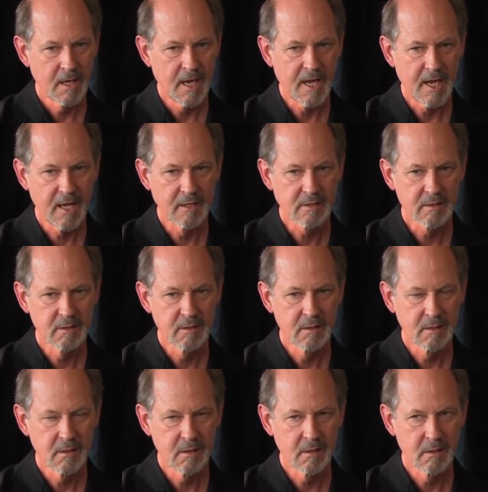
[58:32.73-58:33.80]
And
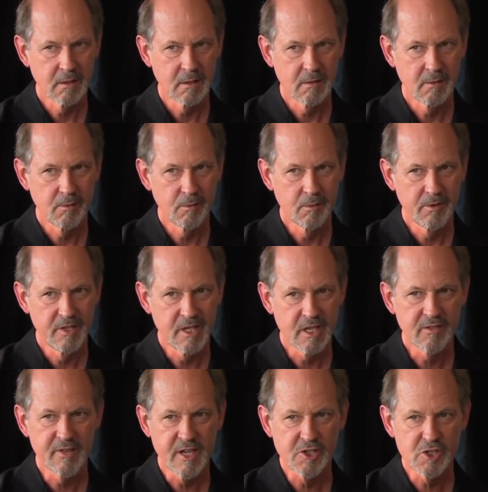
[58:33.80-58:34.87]
the
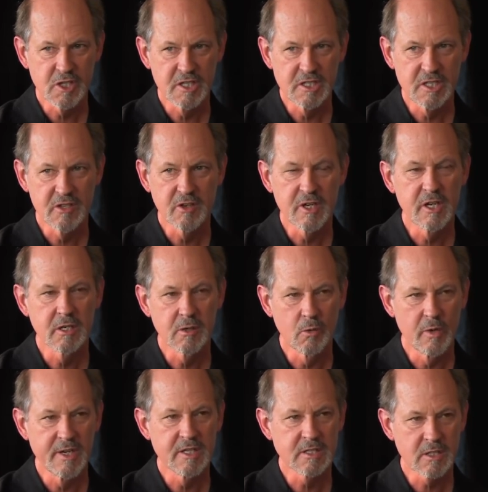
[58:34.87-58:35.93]
intervention is either here to
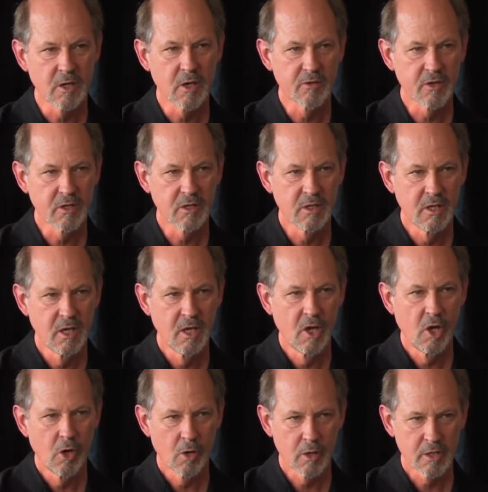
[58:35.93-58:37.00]
win us over
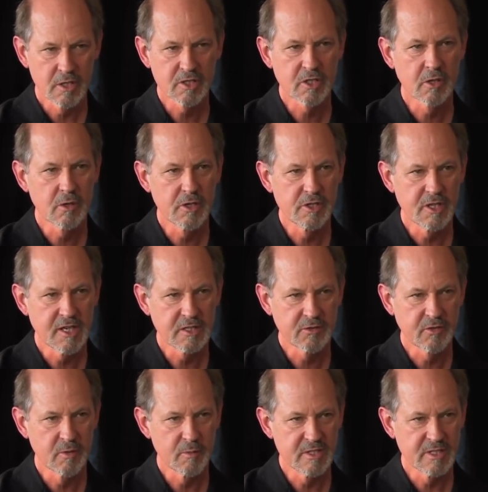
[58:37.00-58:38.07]
or discourage us
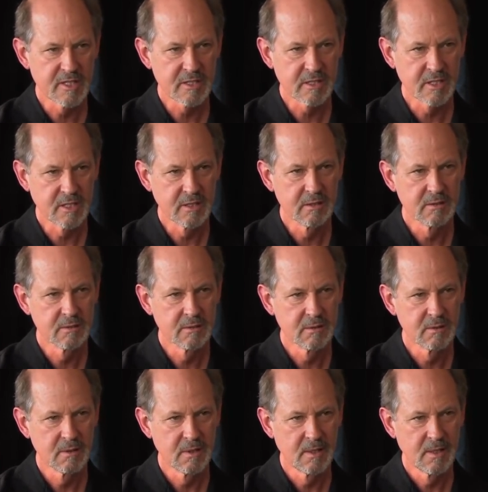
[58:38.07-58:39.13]
from resisting.
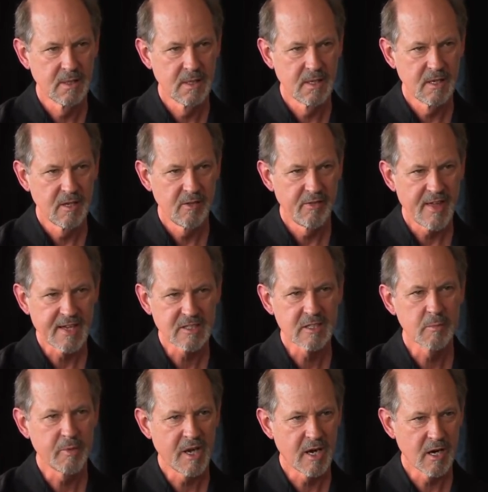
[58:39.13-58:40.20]
That's
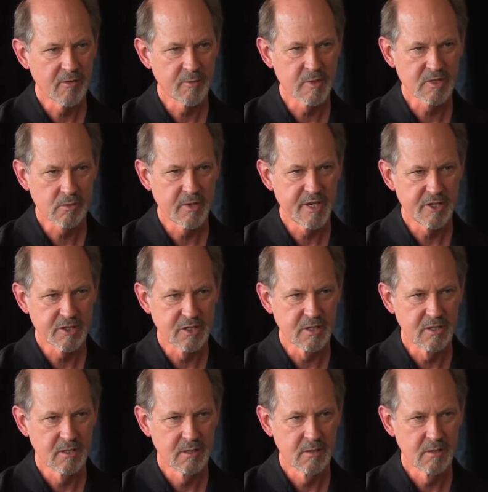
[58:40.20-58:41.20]
the power of persuasion.